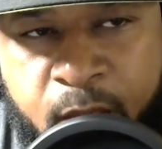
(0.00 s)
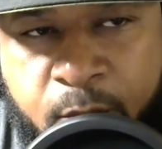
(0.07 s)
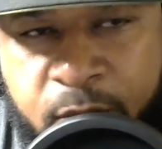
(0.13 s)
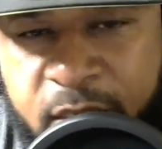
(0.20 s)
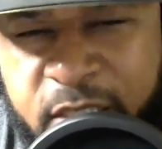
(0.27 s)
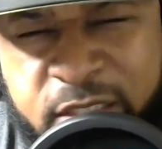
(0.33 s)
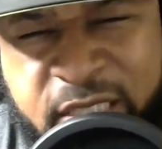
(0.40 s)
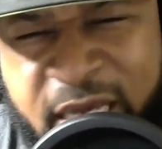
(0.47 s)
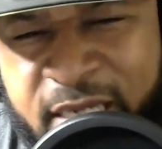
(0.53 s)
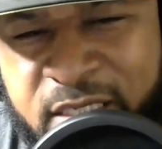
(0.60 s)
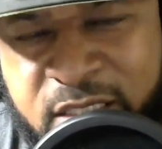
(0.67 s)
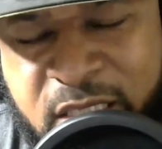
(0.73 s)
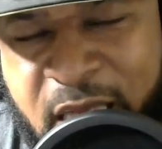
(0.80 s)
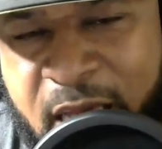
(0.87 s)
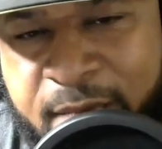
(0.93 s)
But he's not a
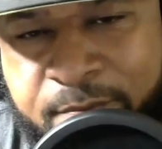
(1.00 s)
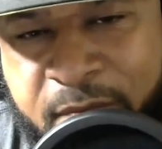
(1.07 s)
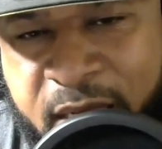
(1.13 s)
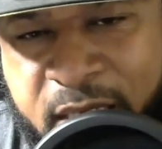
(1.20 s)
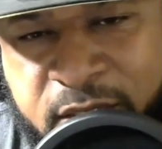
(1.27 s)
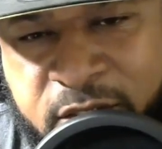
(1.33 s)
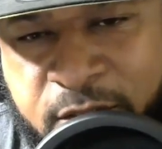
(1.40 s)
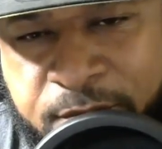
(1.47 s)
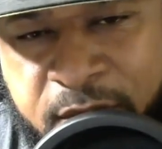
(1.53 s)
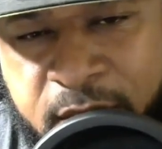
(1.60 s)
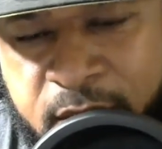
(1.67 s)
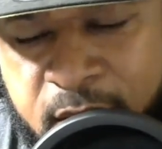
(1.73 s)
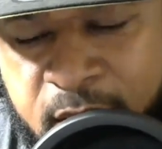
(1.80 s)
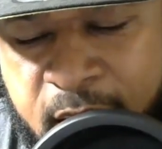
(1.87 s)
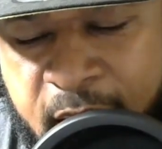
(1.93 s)
slot man to
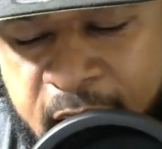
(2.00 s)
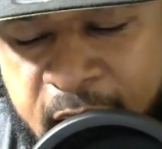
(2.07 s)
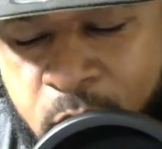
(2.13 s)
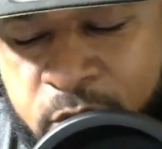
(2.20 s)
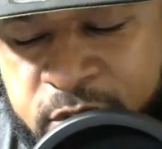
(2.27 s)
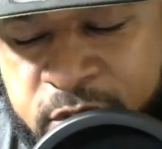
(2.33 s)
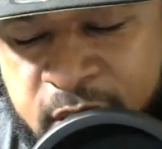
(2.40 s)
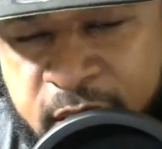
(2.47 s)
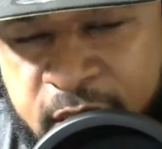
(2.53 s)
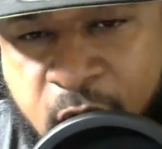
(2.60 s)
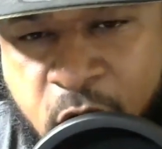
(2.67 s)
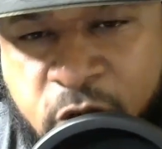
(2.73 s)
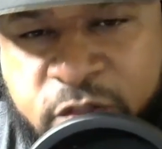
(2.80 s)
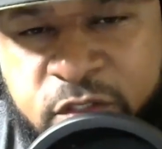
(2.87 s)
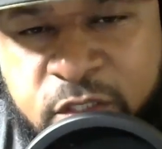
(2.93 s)
me. I would say
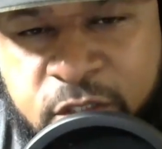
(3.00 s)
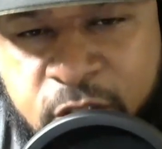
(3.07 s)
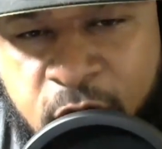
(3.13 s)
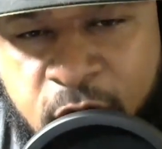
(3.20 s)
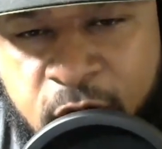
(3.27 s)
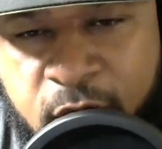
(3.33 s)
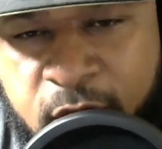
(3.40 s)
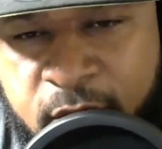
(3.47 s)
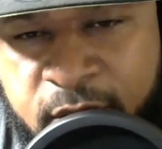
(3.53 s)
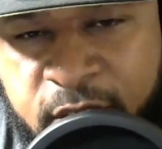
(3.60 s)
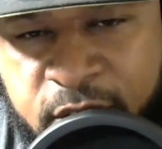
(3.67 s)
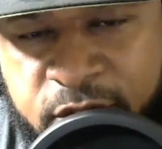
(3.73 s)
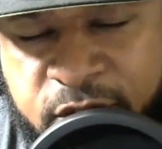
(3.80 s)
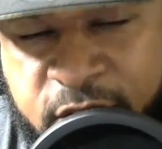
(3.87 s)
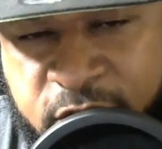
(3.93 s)
Austin Carr
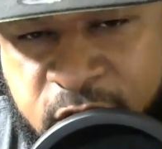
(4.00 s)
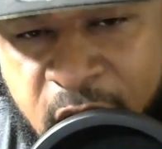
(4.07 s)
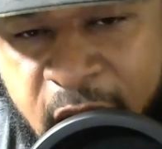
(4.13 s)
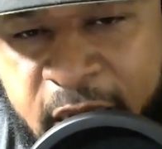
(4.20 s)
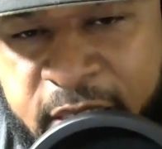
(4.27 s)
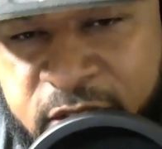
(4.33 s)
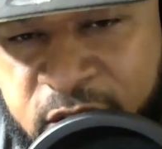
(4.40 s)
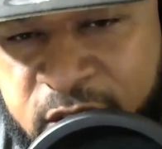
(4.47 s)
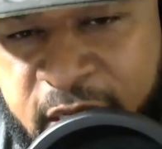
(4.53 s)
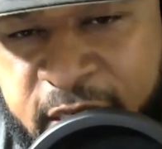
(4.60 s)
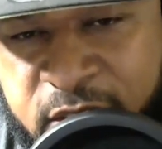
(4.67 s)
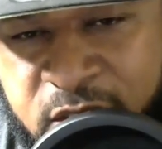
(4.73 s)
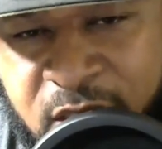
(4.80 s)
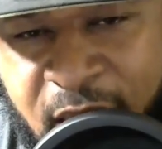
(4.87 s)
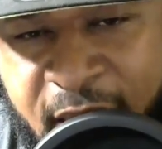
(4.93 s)
is the slot, is a
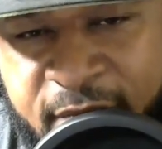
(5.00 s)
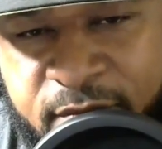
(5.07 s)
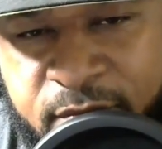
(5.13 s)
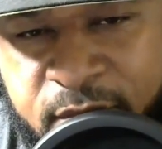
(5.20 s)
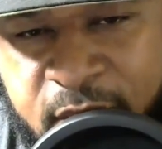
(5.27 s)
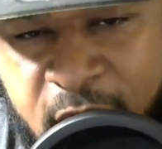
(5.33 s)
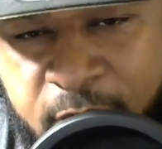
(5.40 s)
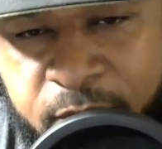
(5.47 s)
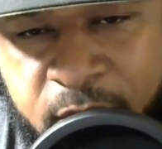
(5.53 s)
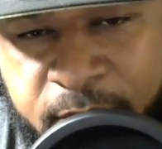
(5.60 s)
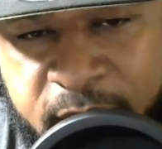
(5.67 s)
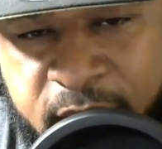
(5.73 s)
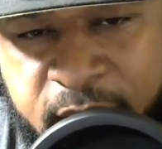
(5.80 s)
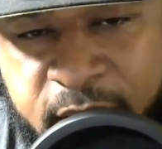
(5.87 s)
nice slot compliment